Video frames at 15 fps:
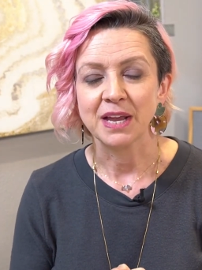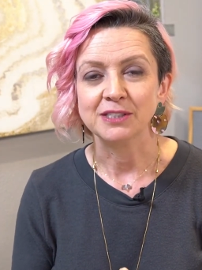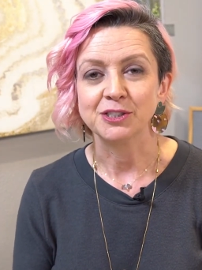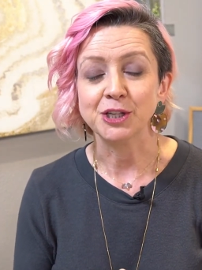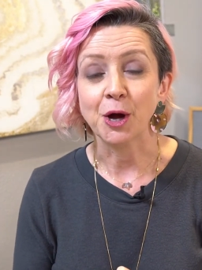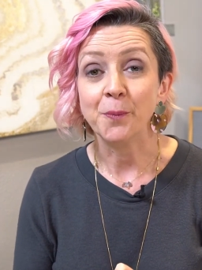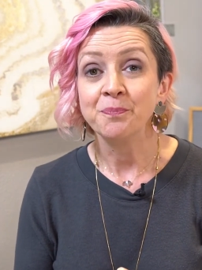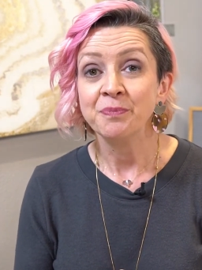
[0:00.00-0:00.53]

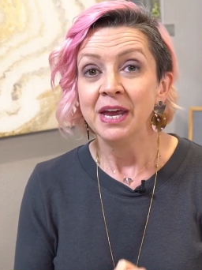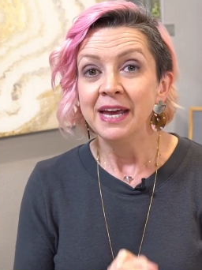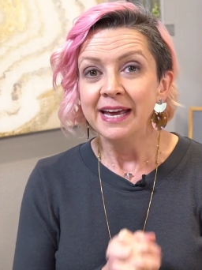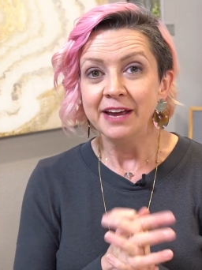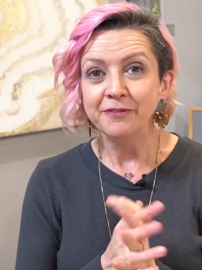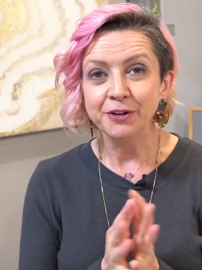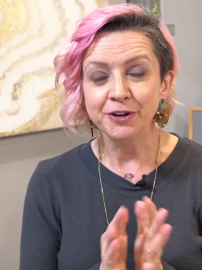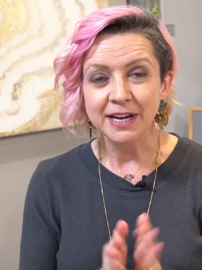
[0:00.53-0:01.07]
So
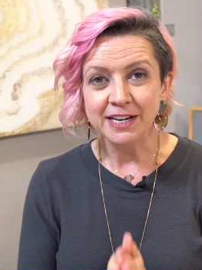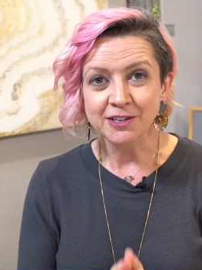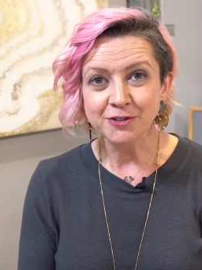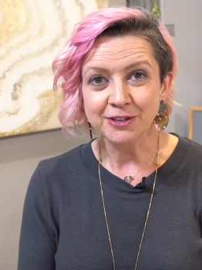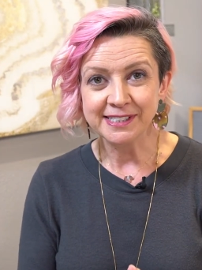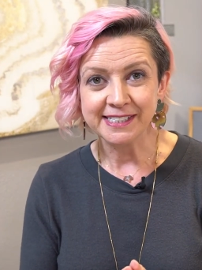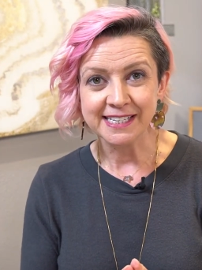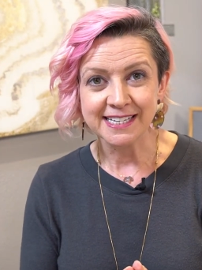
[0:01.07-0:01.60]
if you're
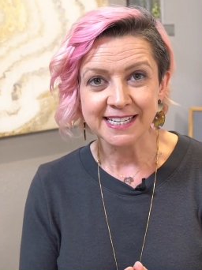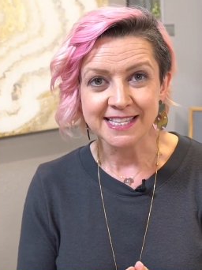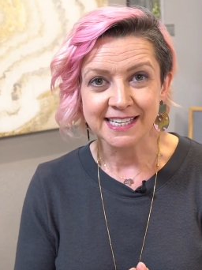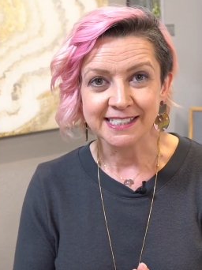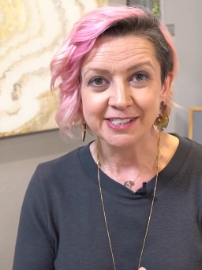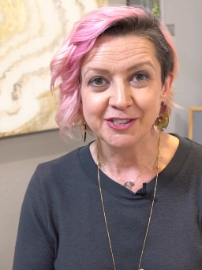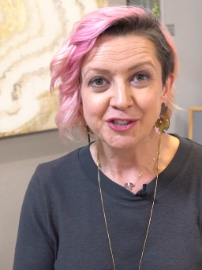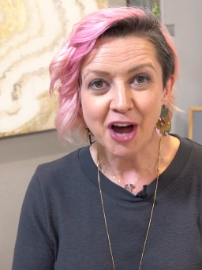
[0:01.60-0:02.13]
interested in
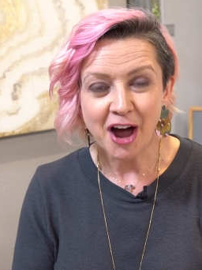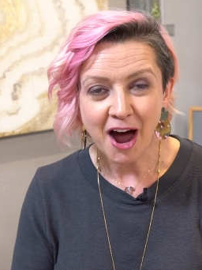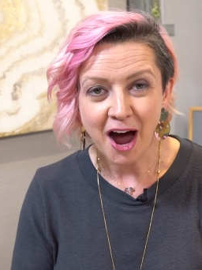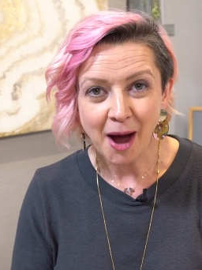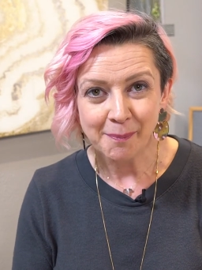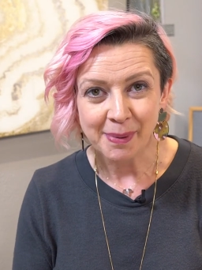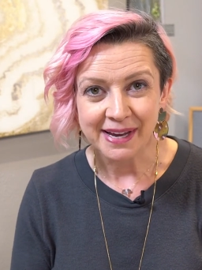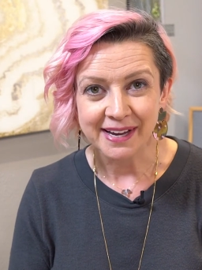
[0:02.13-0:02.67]
this
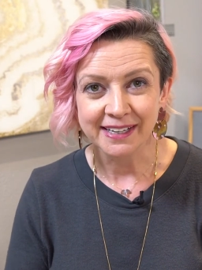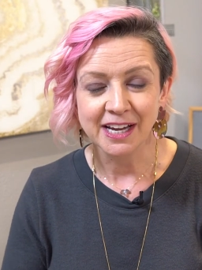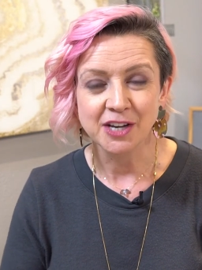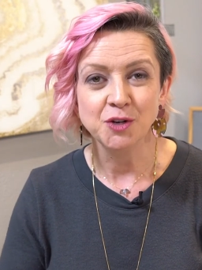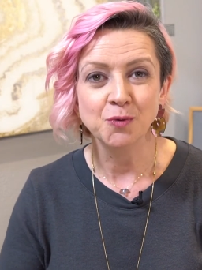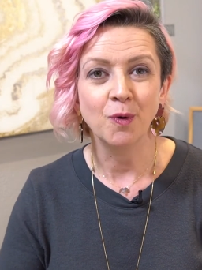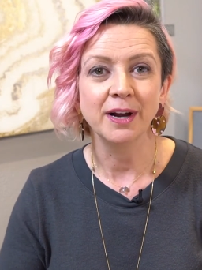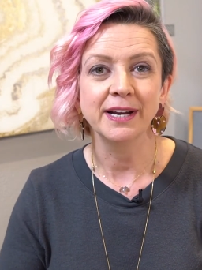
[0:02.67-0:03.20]
topic
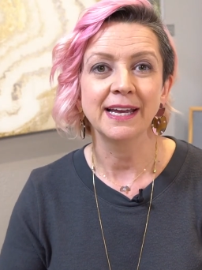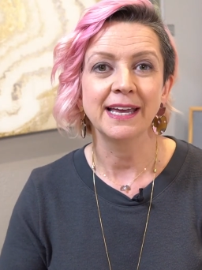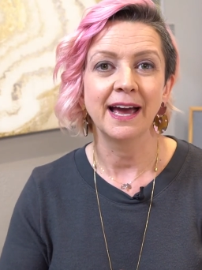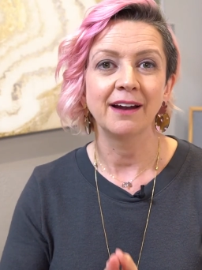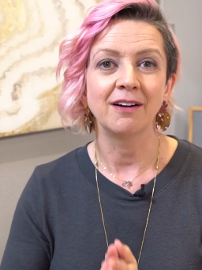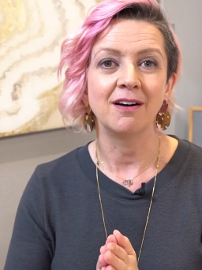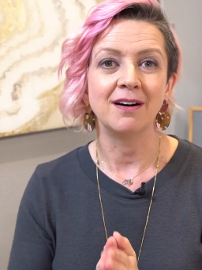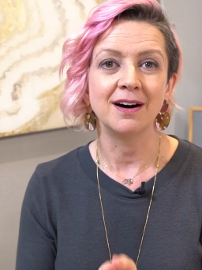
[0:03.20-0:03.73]
and you want to
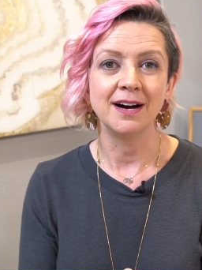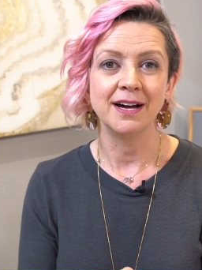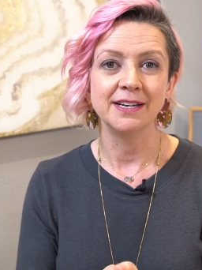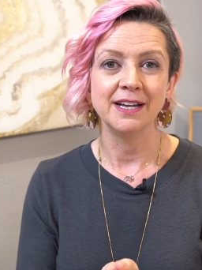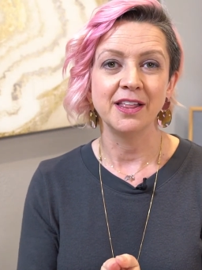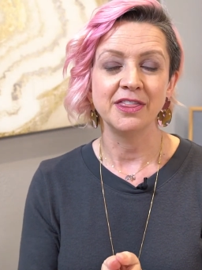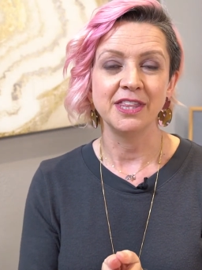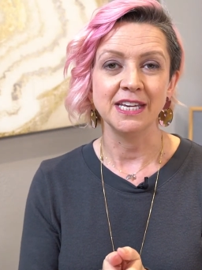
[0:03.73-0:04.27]
get
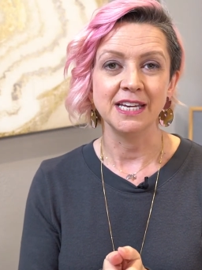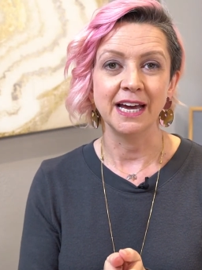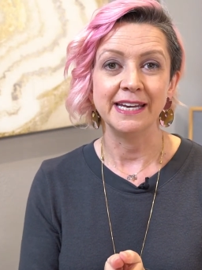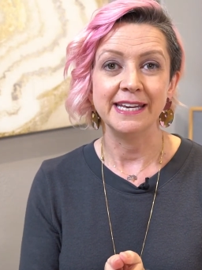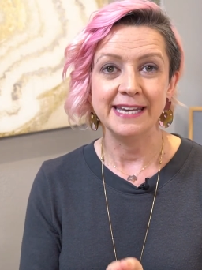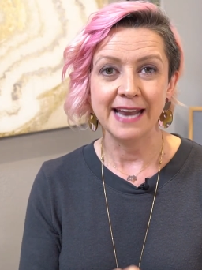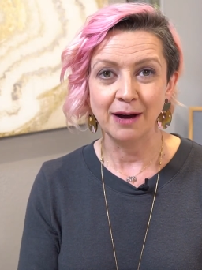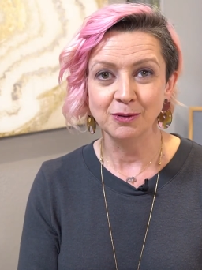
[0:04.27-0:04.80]
on the
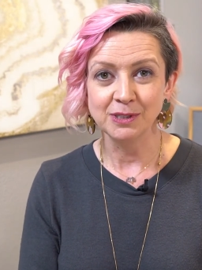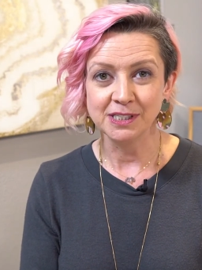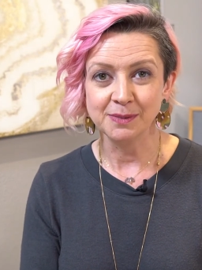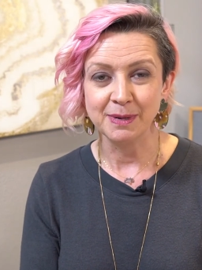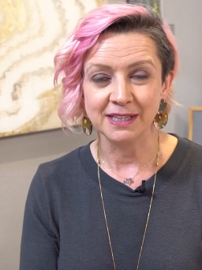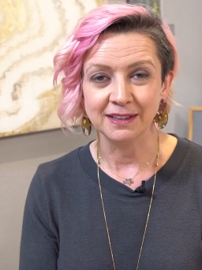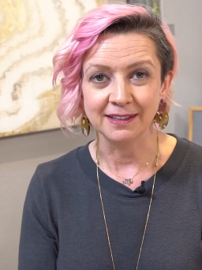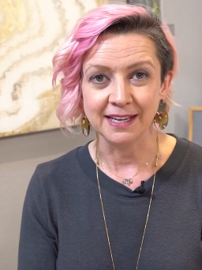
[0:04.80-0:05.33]

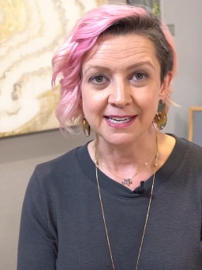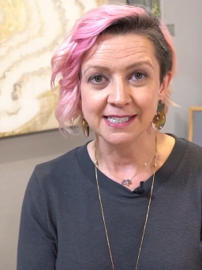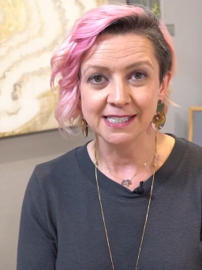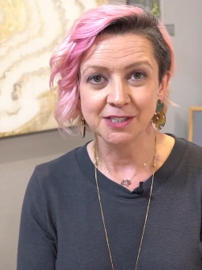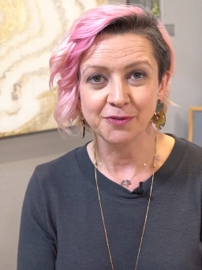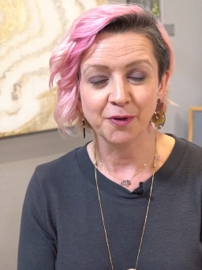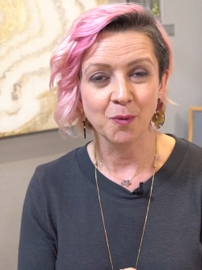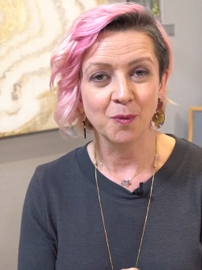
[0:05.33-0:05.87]
announcement
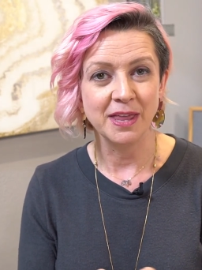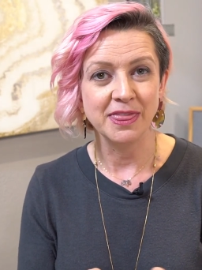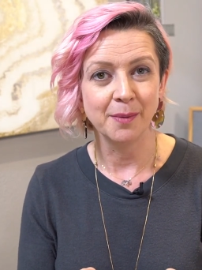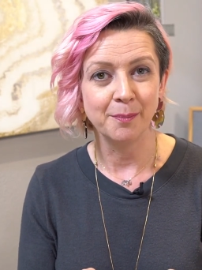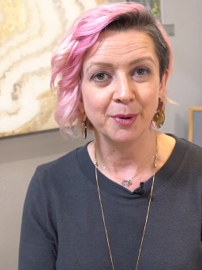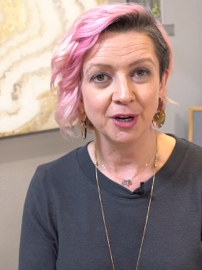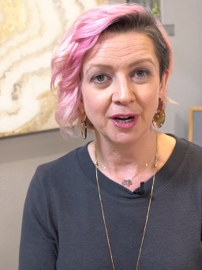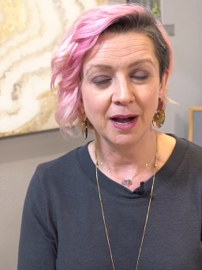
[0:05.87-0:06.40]
list for when the
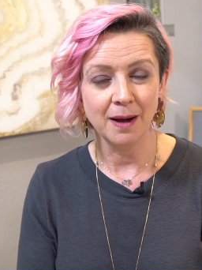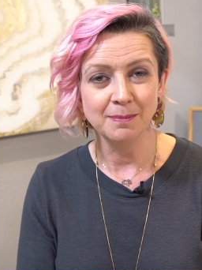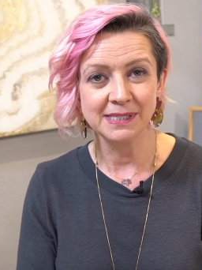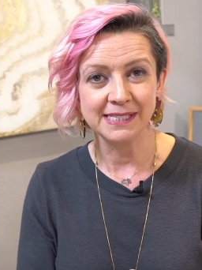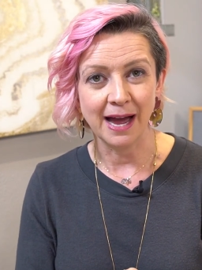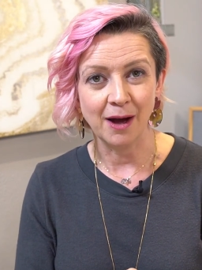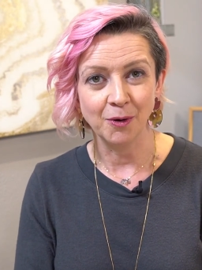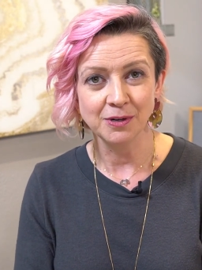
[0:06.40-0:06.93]
book
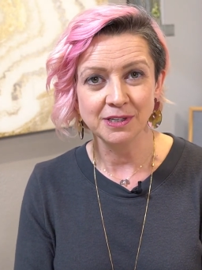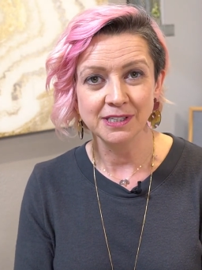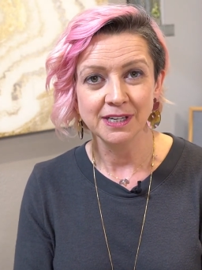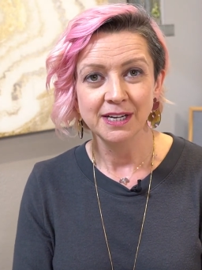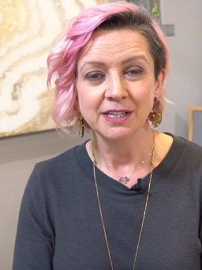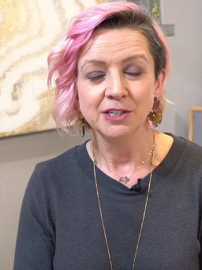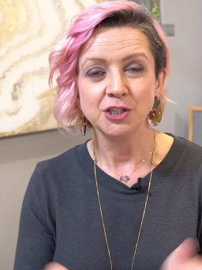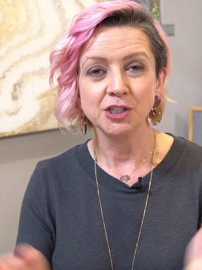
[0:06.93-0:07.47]
comes out,
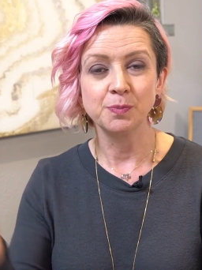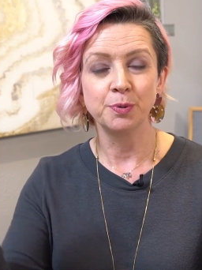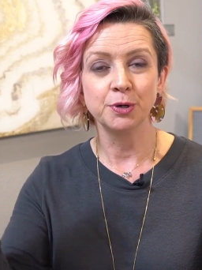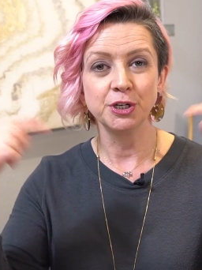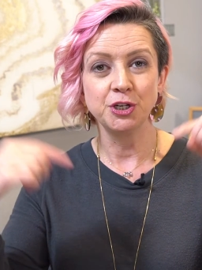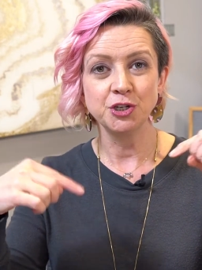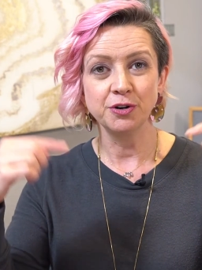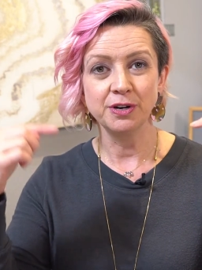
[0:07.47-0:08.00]
just
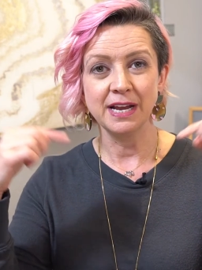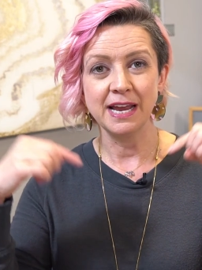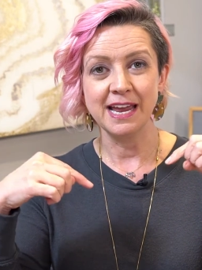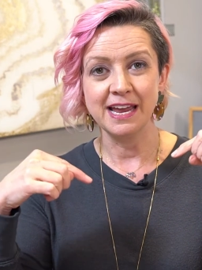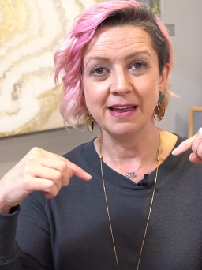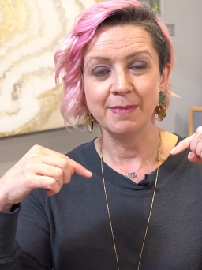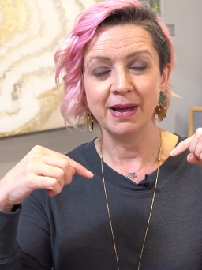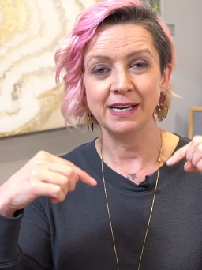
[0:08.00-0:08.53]
put your
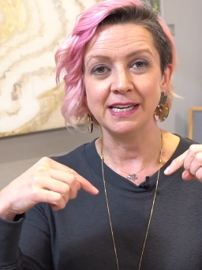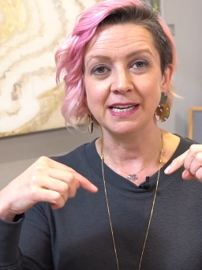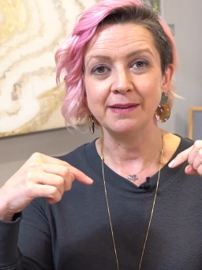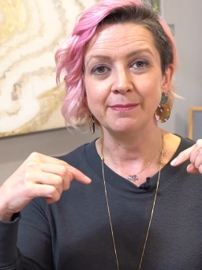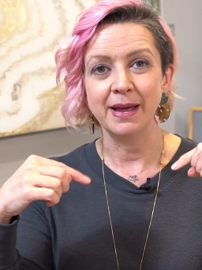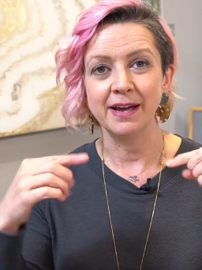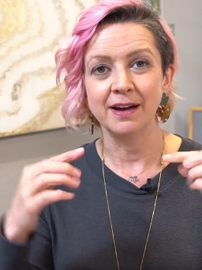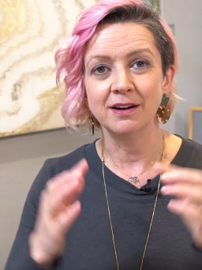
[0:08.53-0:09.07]
name and
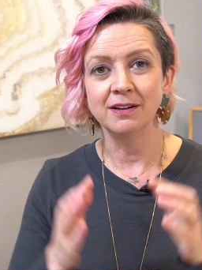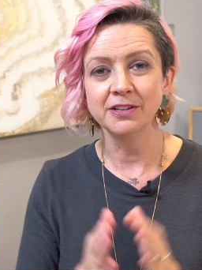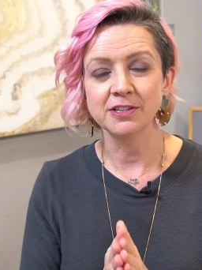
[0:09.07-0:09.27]
email.